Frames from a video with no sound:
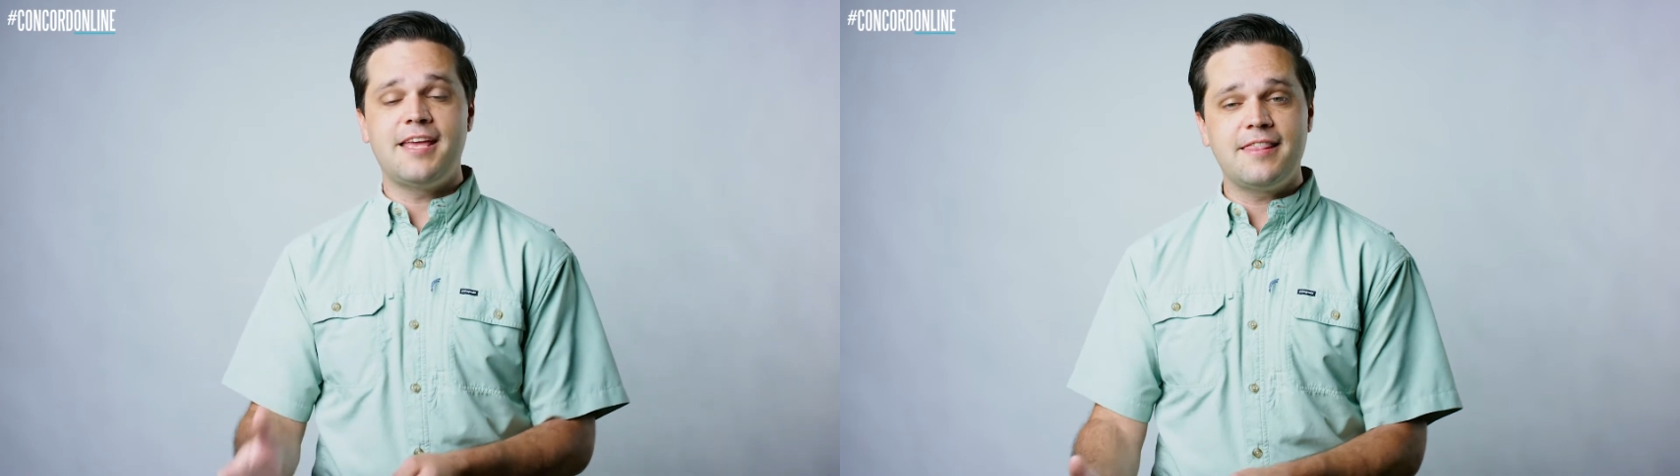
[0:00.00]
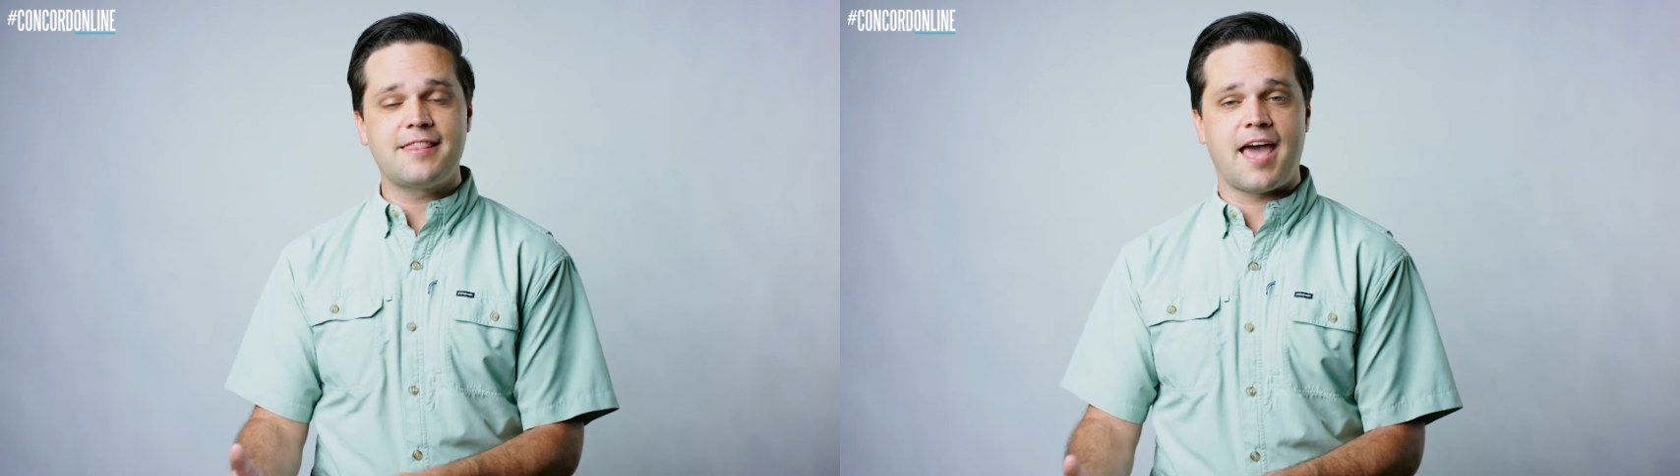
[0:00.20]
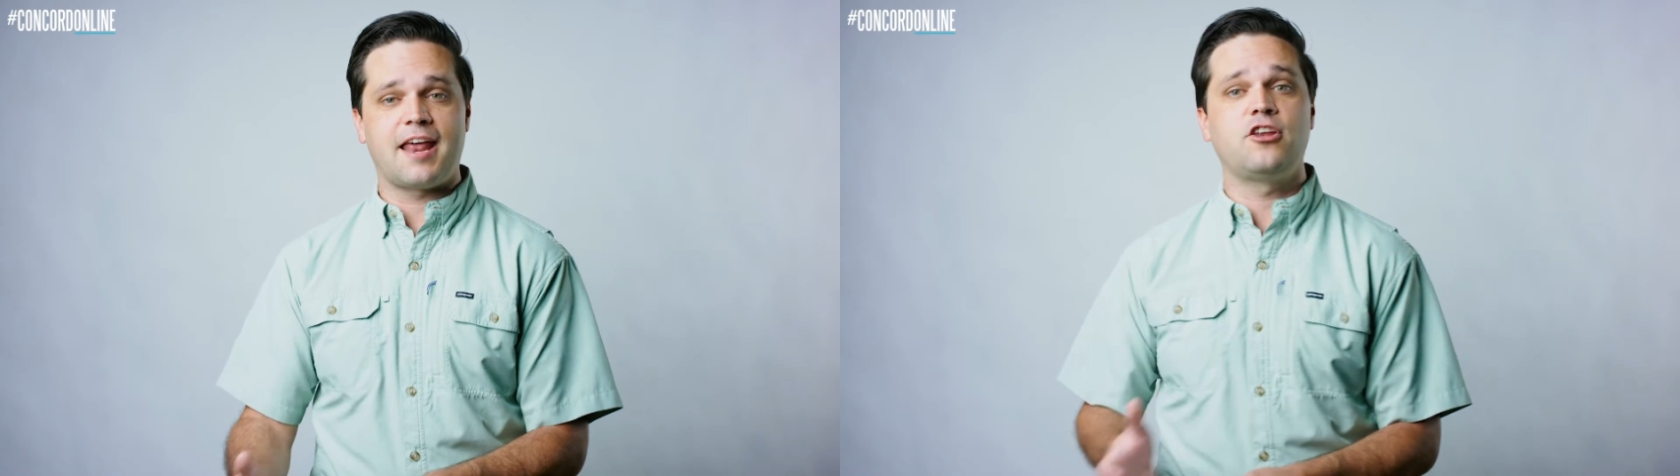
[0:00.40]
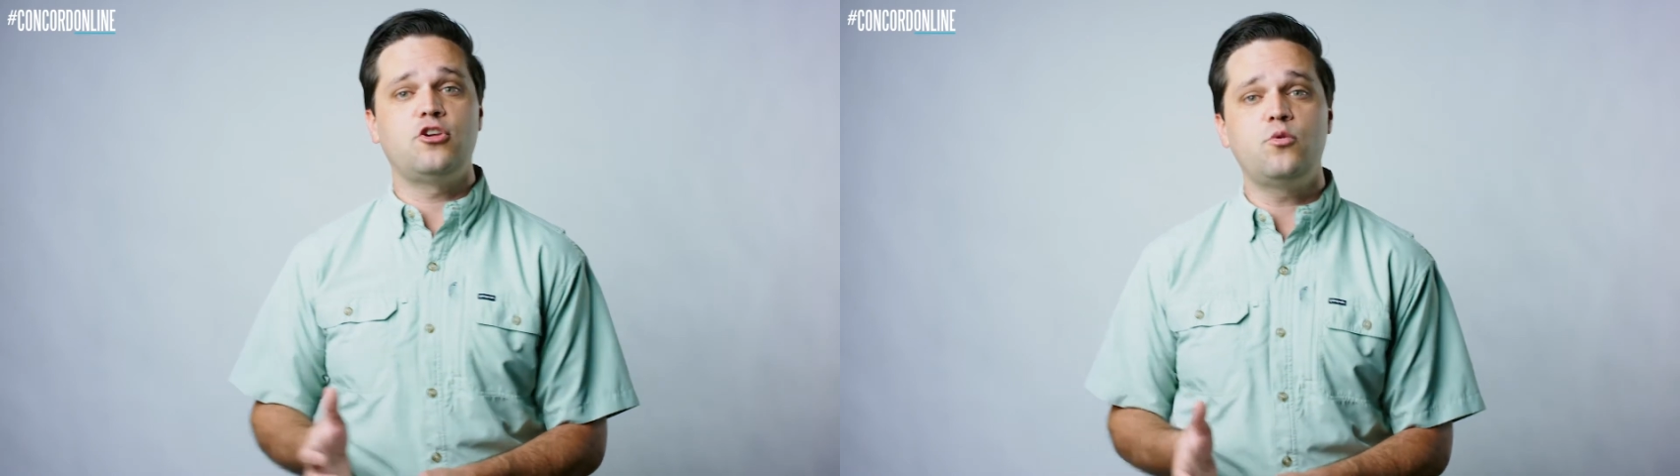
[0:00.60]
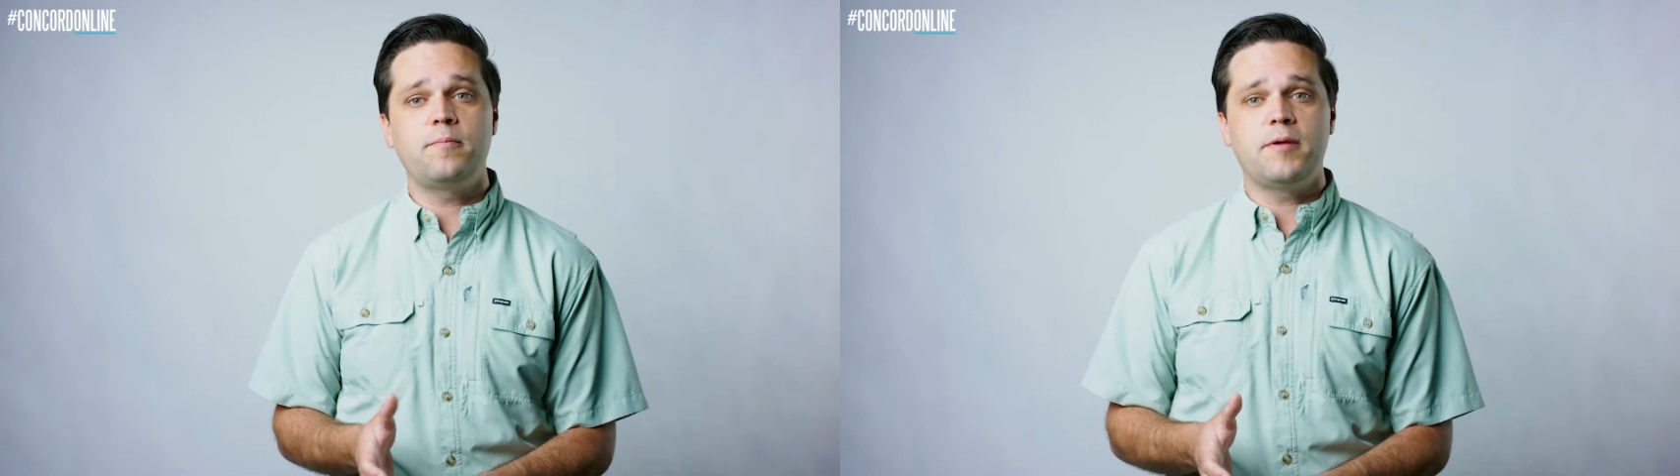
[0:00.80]
in that and
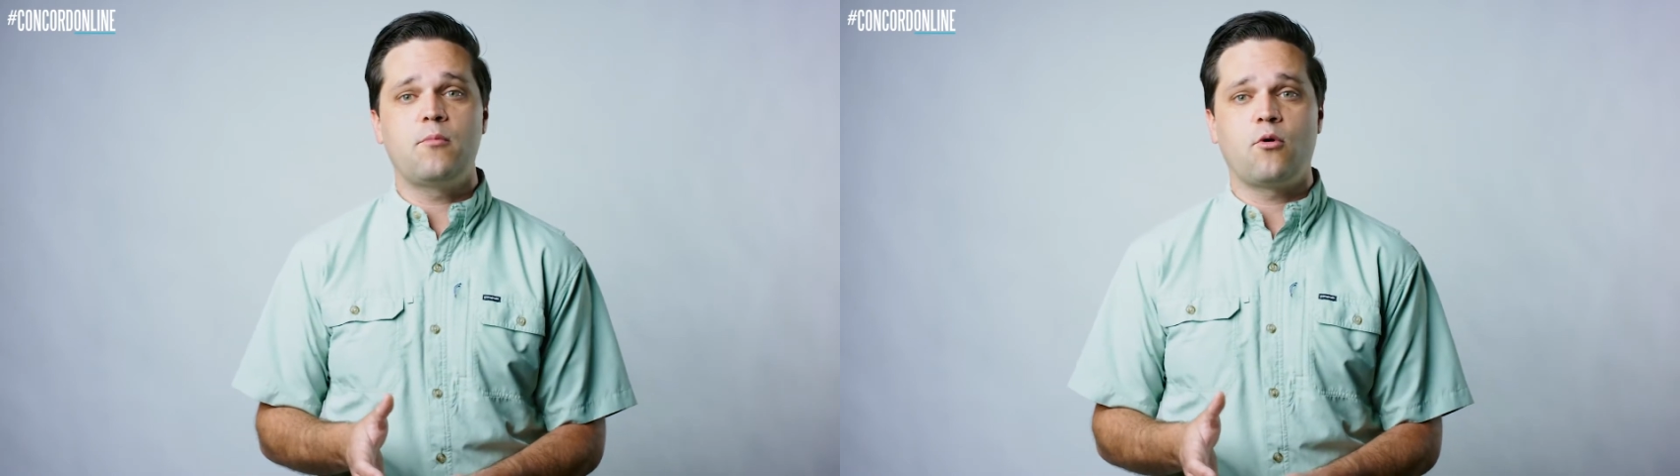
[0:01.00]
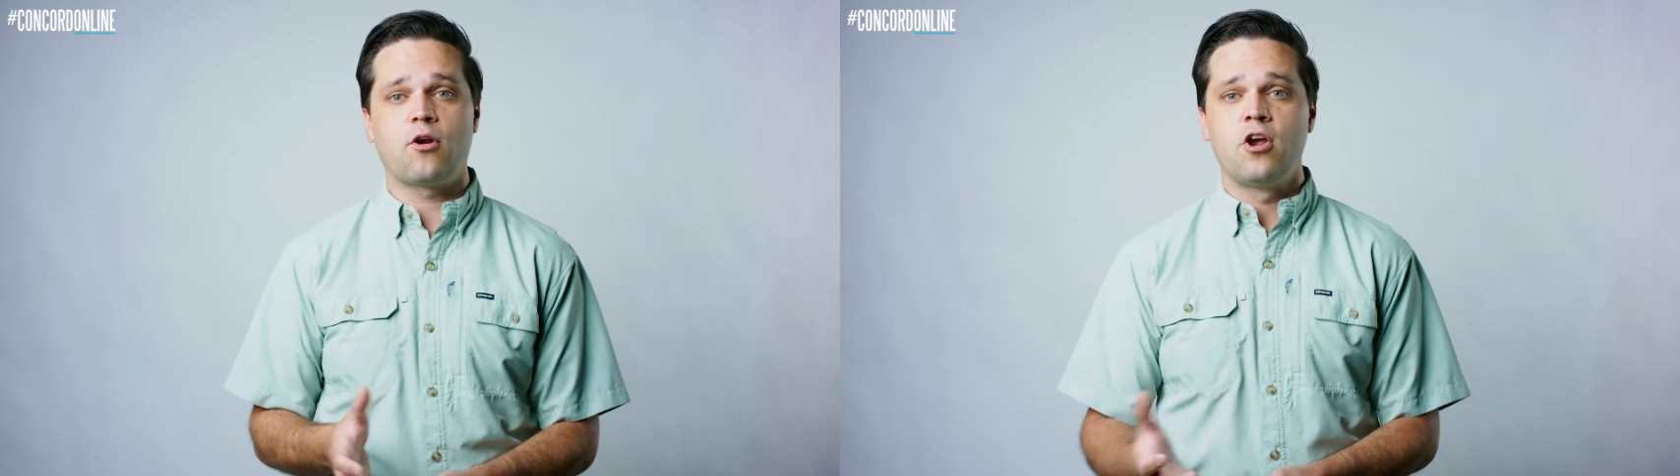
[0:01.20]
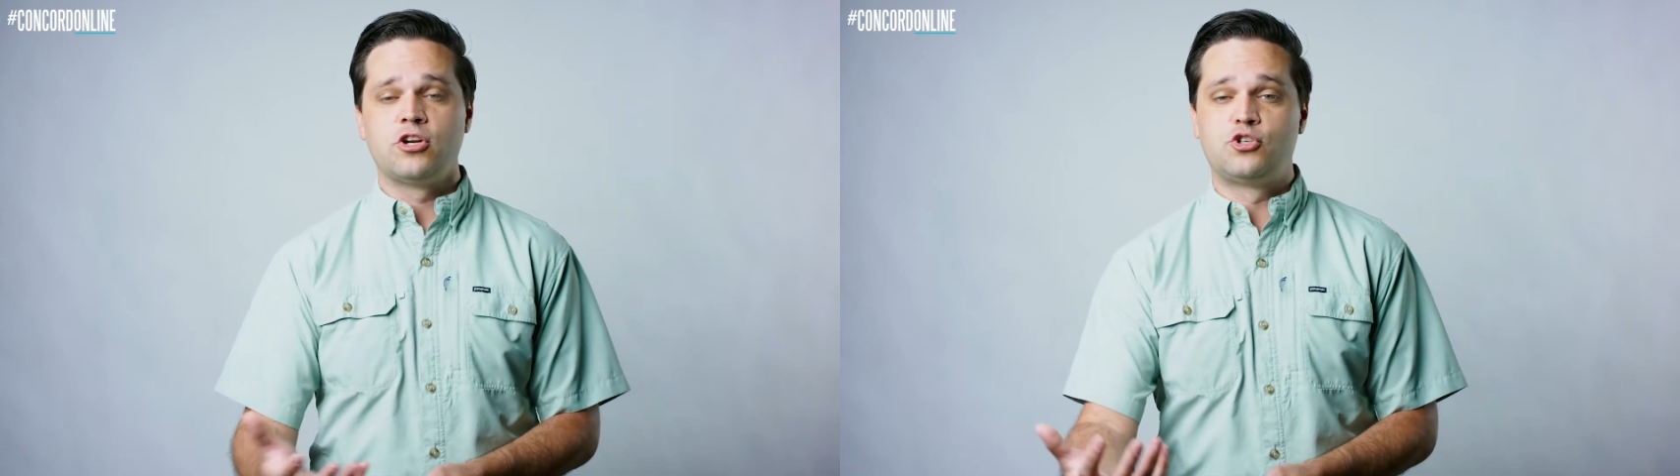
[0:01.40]
you would be more